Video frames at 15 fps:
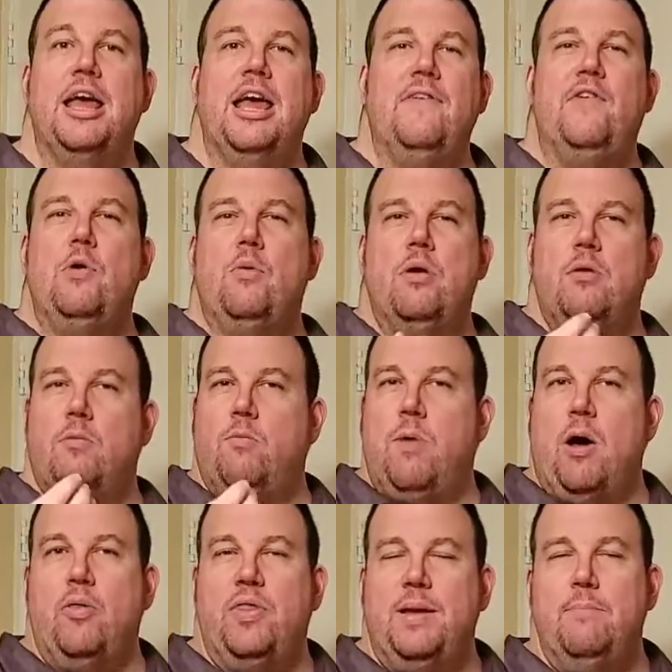If you were a
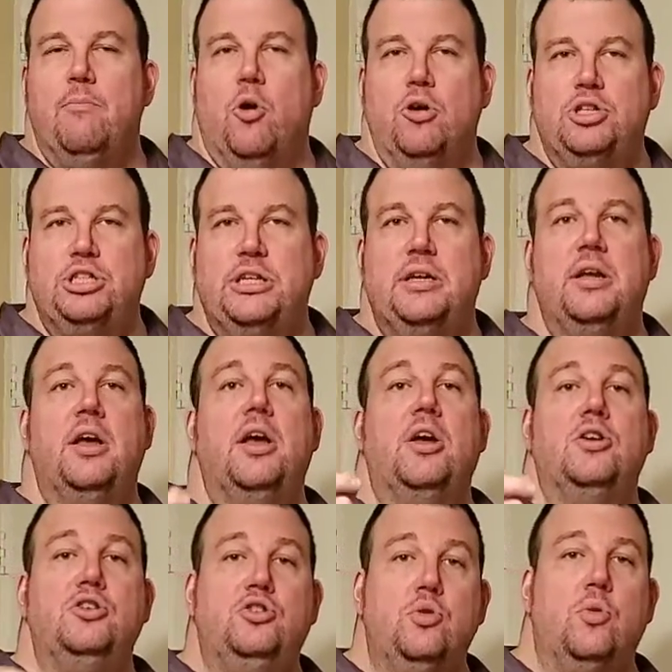wealthy merchant
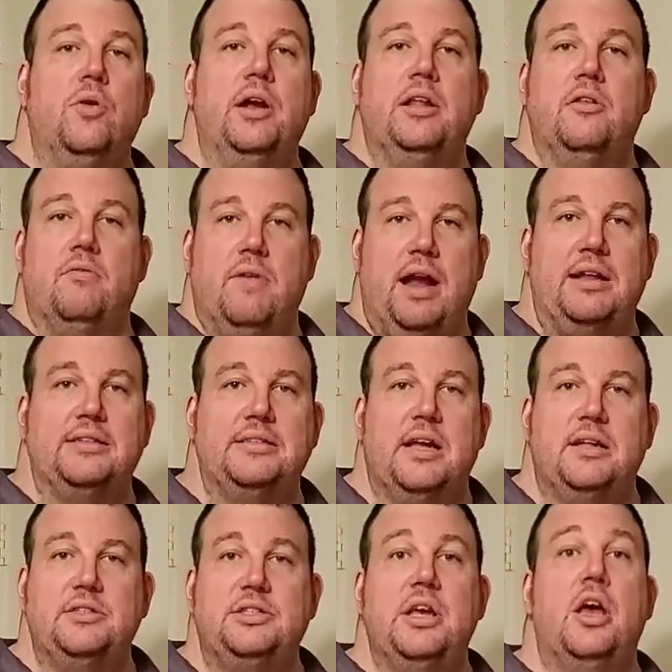during the
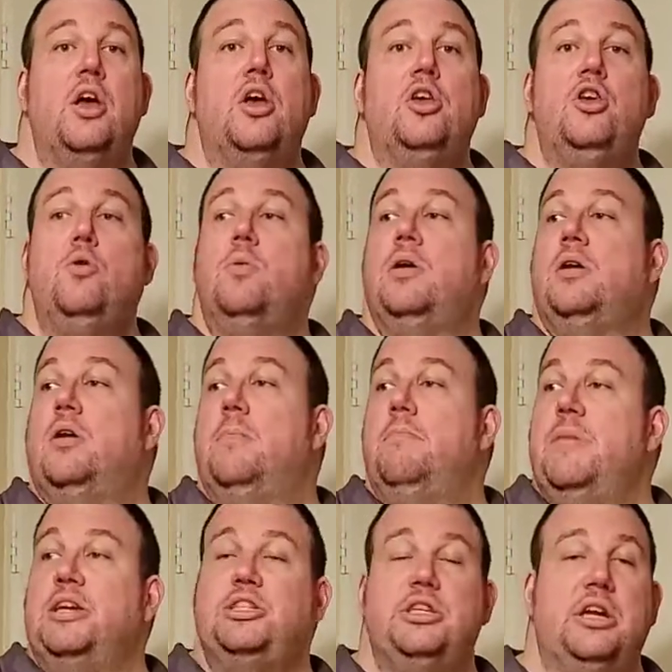Renaissance, you would
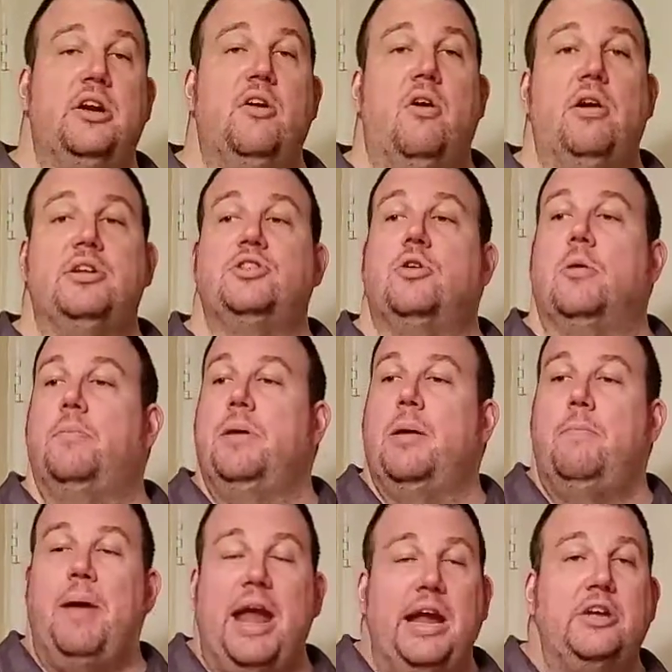commission an artist or be
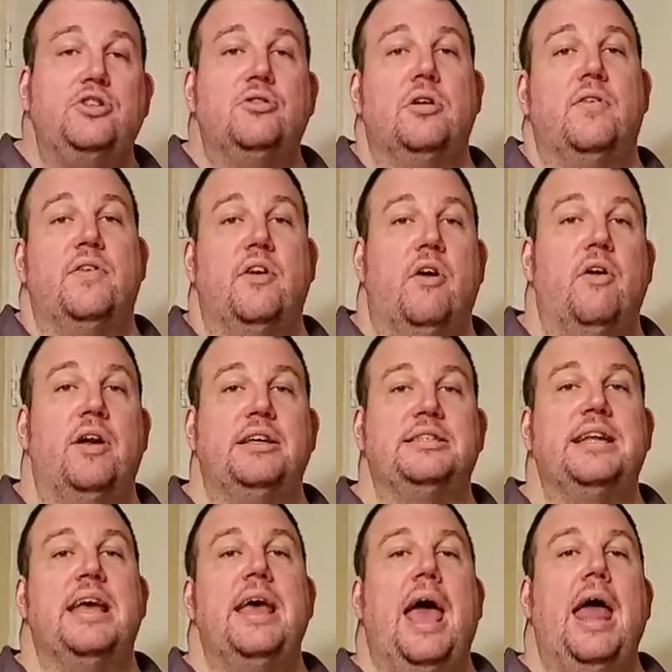a patron of an
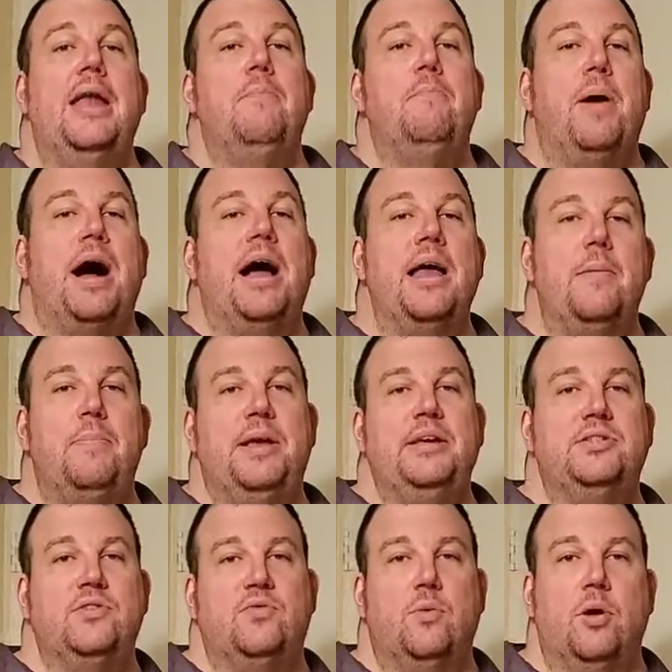artist and buy a
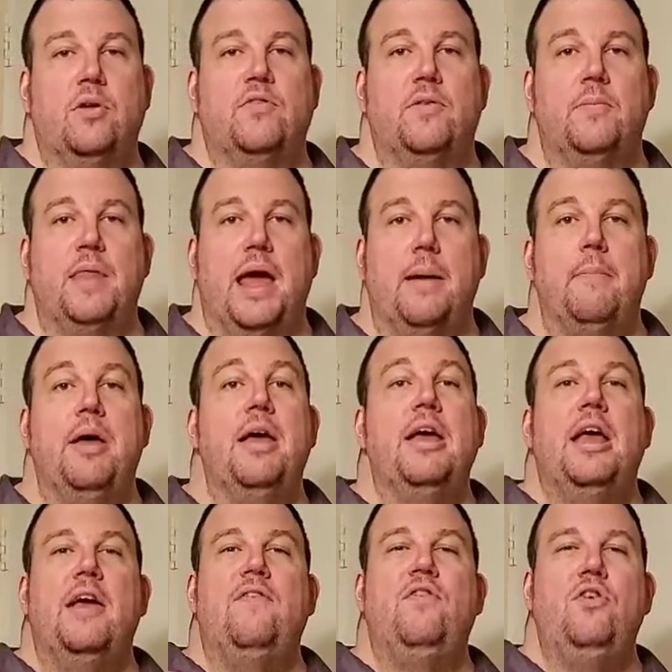piece of work from them.
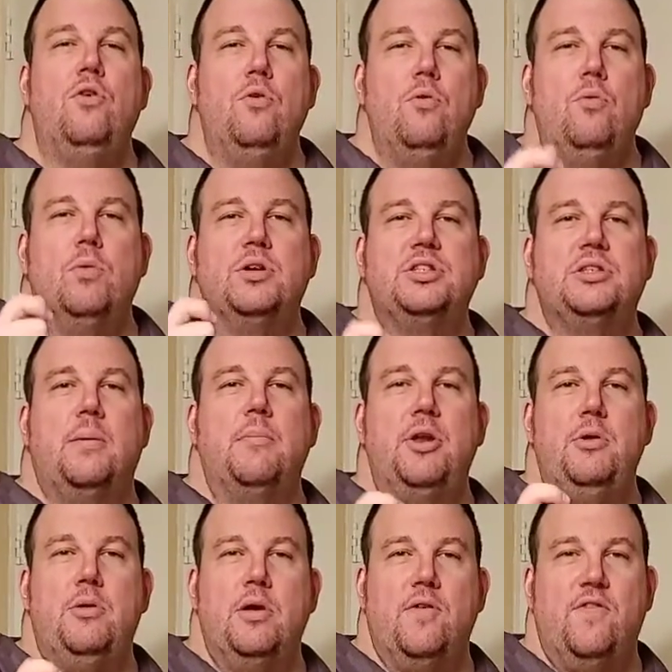If you were
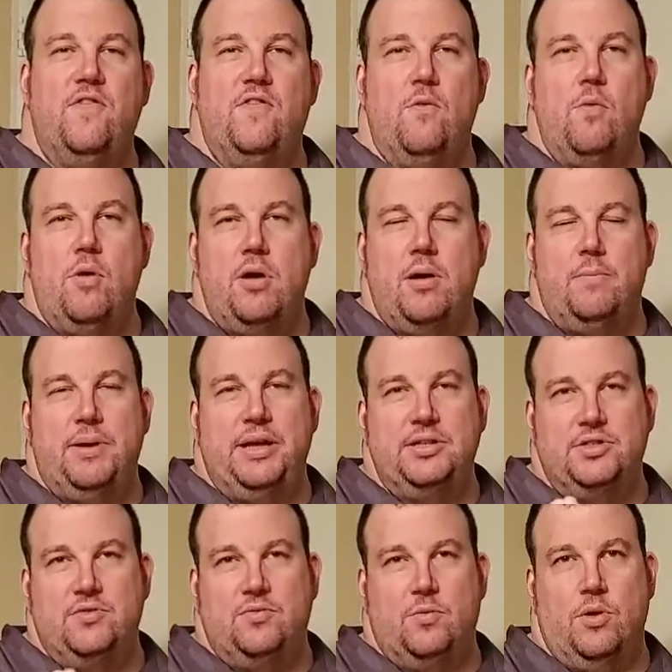somebody who could afford a
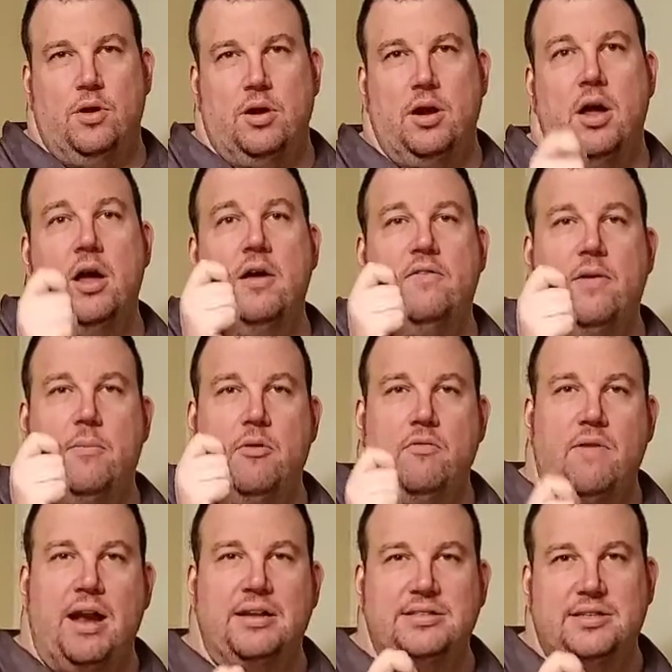piece of work from a
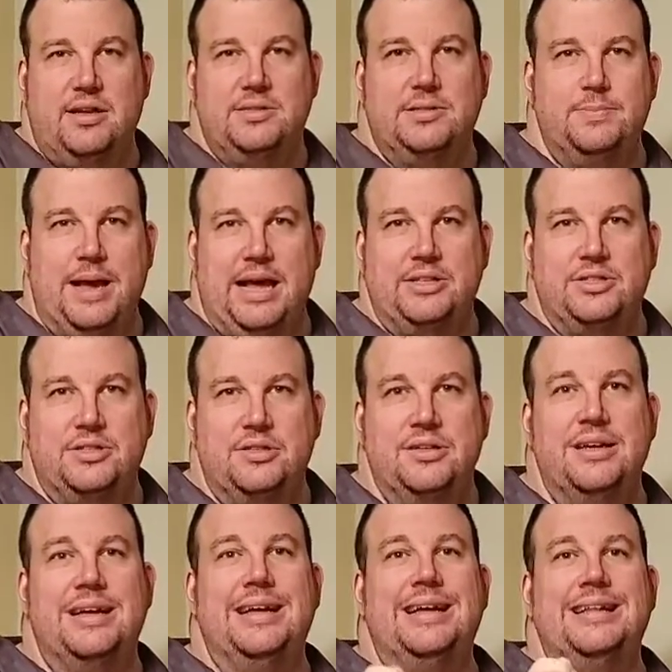Renaissance
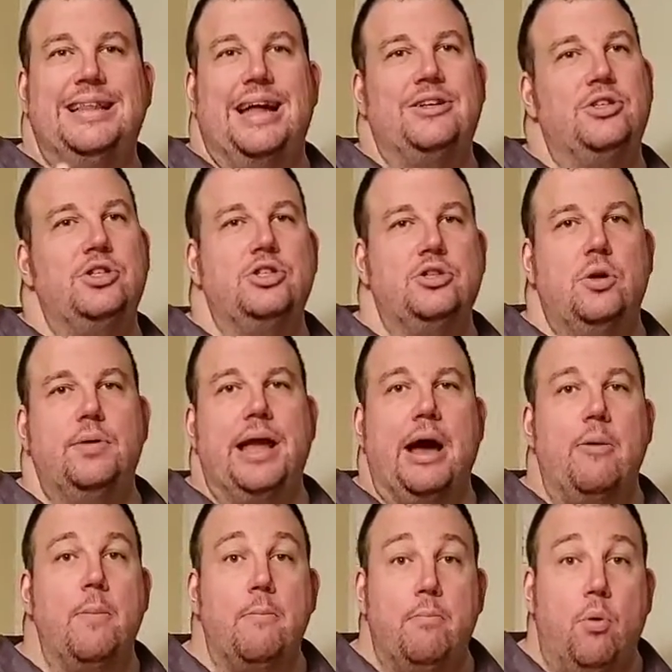master, that just showed
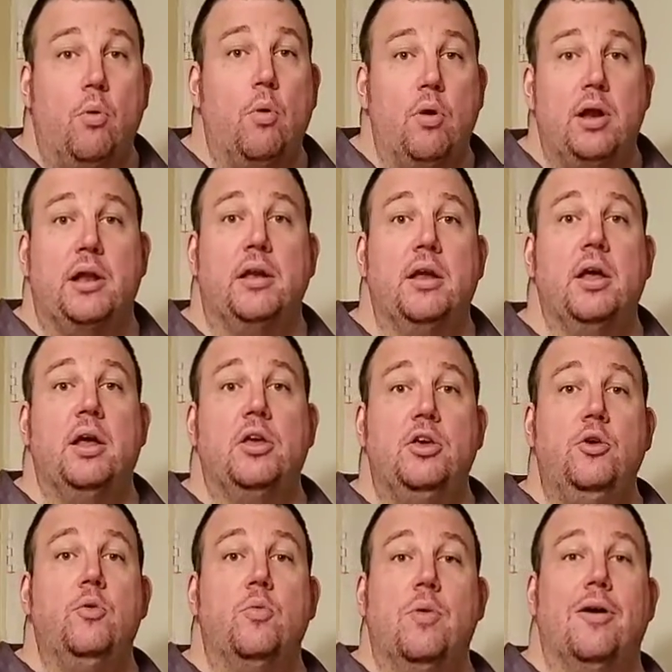how important
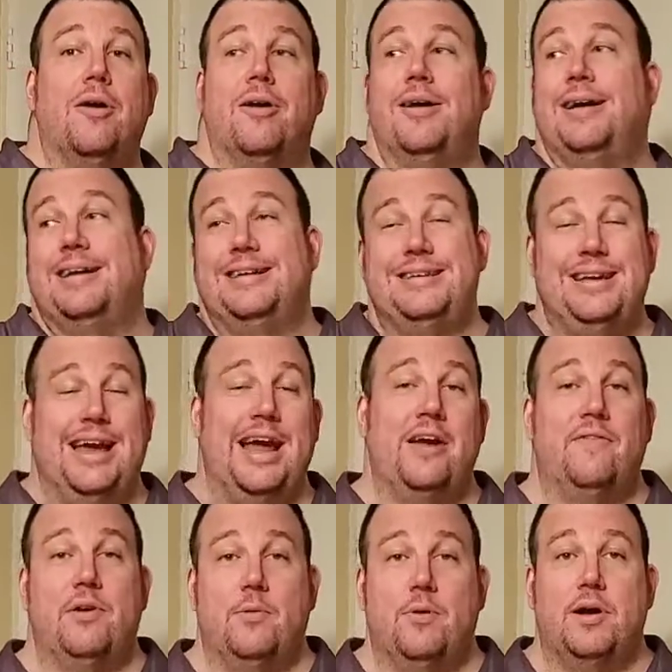you were to
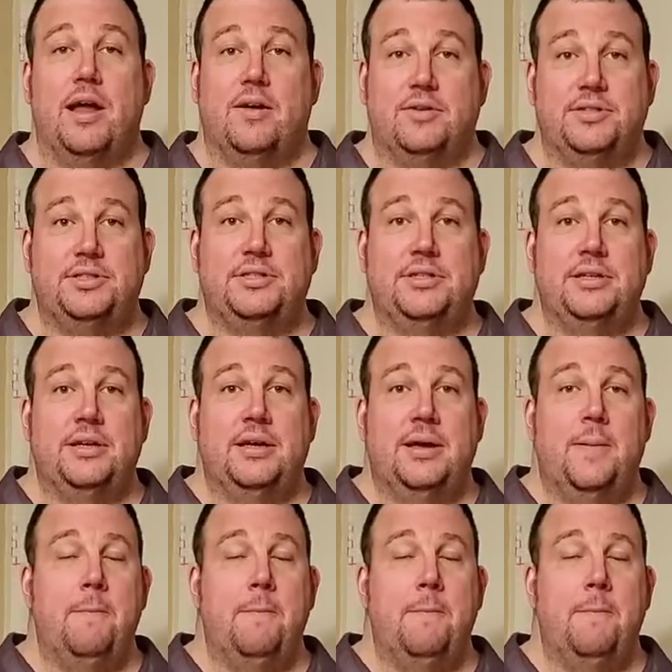everyone else.